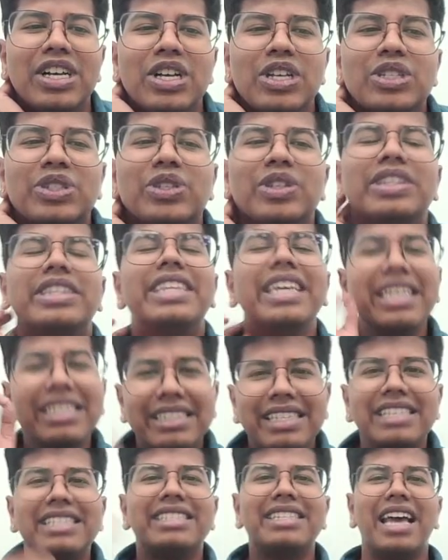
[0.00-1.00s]
So this
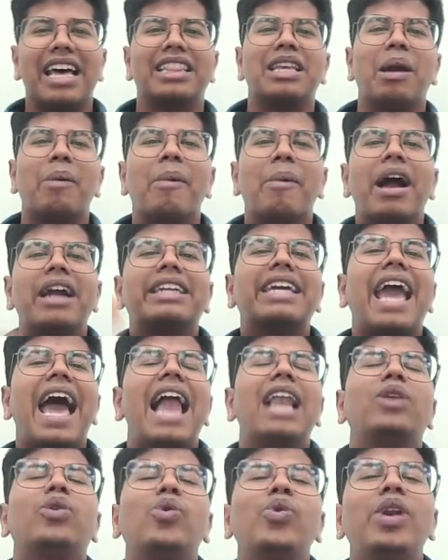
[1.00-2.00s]
is nothing but
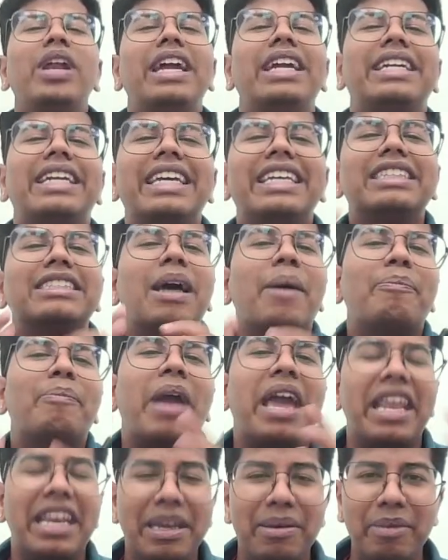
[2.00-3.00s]
calculating the
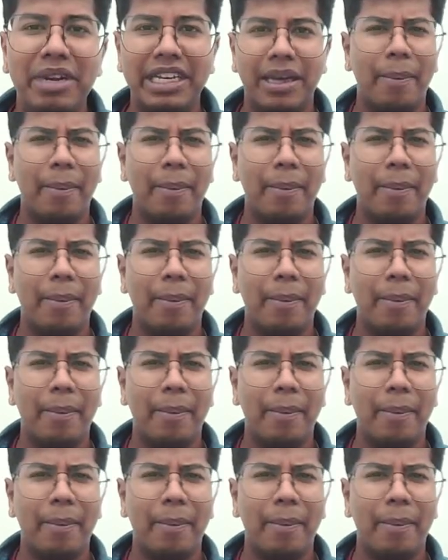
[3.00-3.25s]
perimeter.